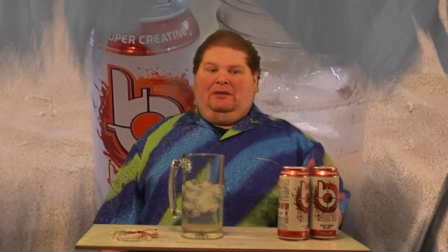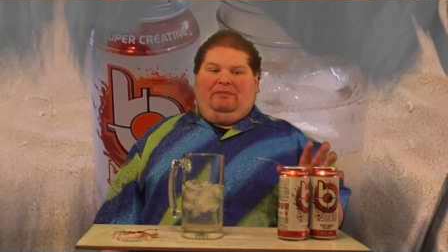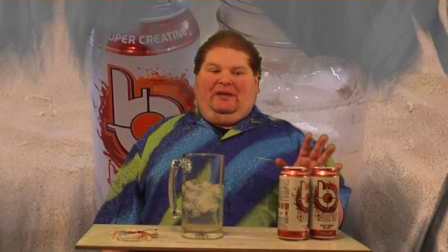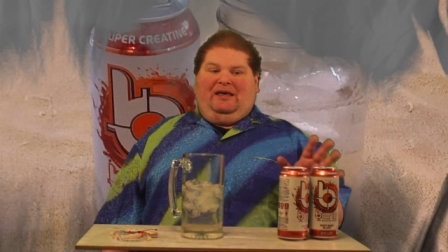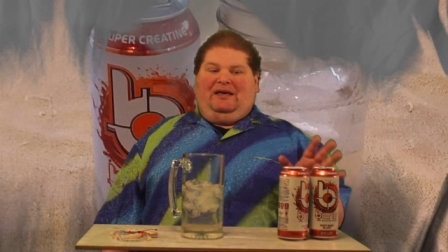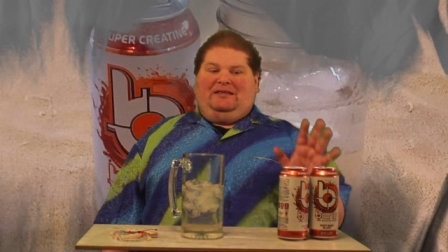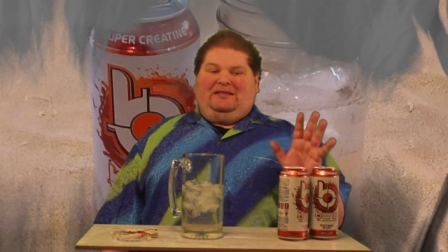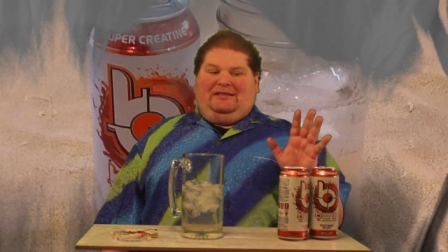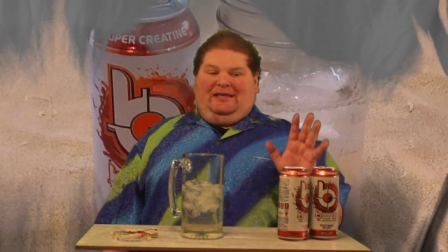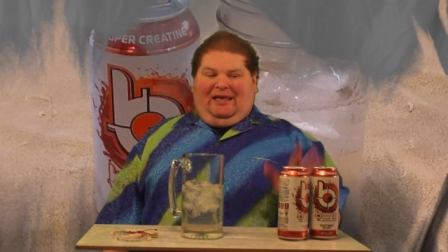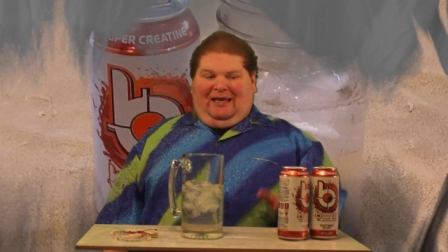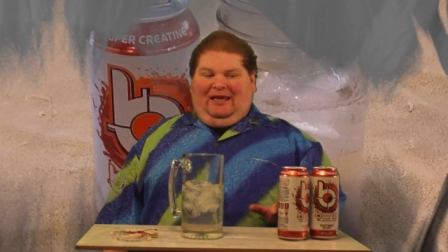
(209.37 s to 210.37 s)
because
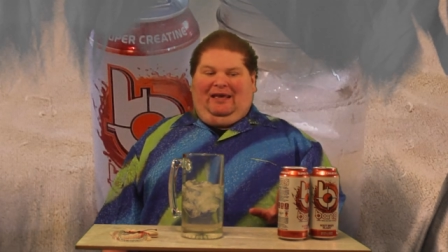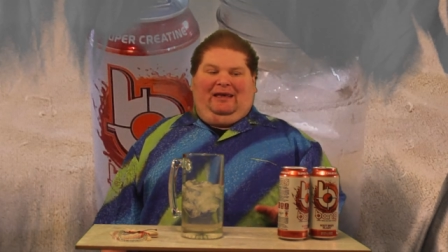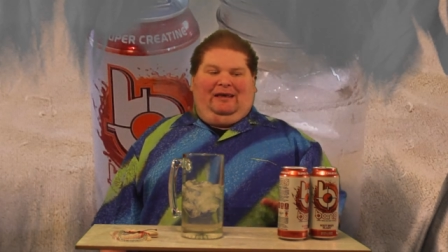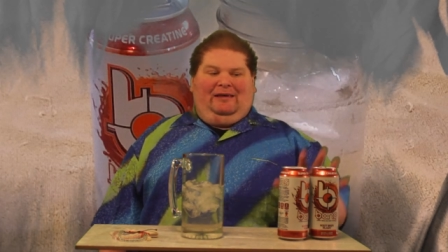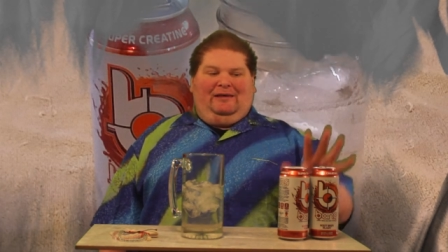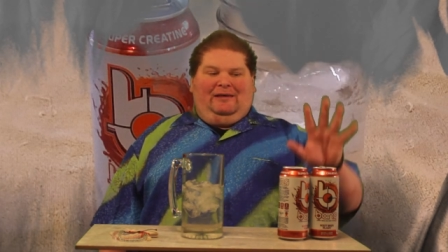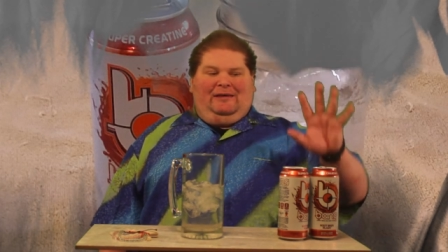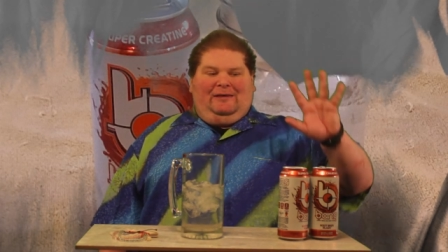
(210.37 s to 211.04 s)
tea